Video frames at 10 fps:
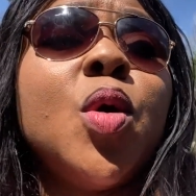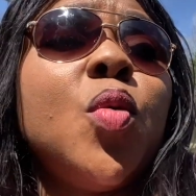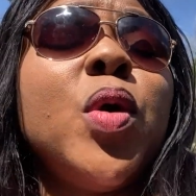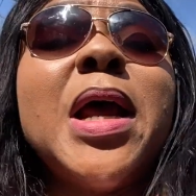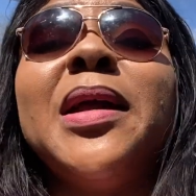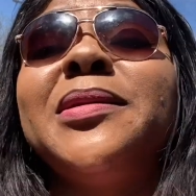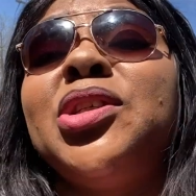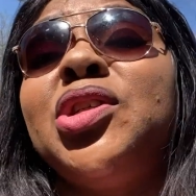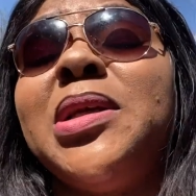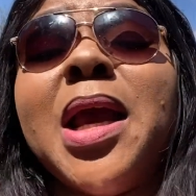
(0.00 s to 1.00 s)
without
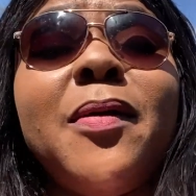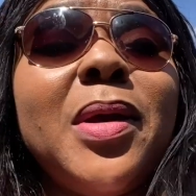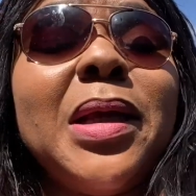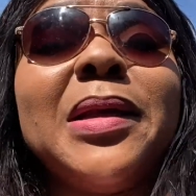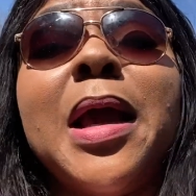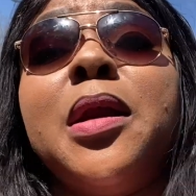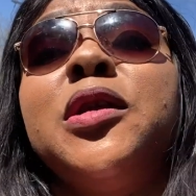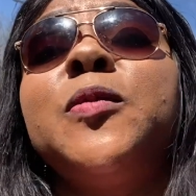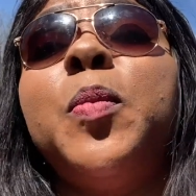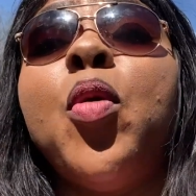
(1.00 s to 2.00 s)
sharing it and
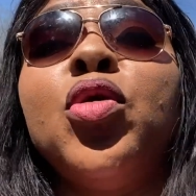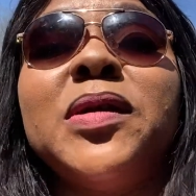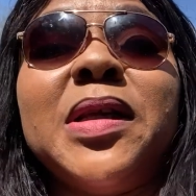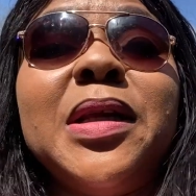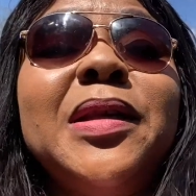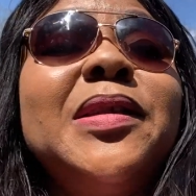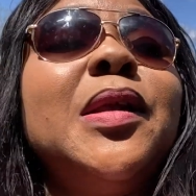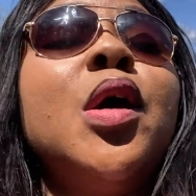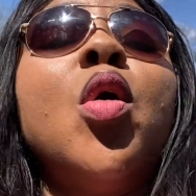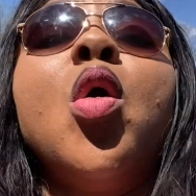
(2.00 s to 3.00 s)
exposing it to
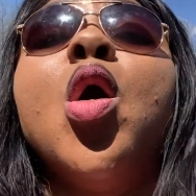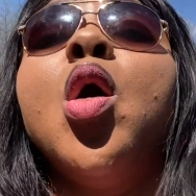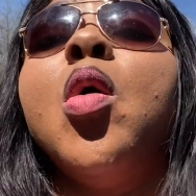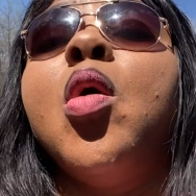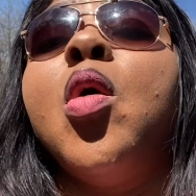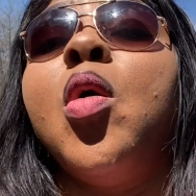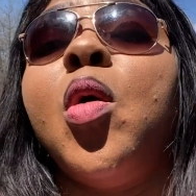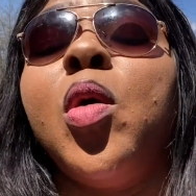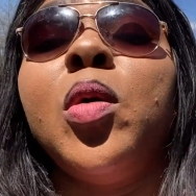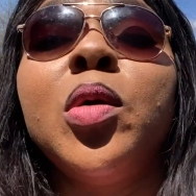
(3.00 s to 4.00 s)
the
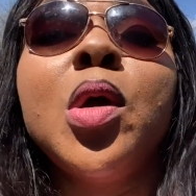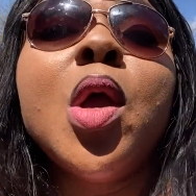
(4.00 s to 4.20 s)
whole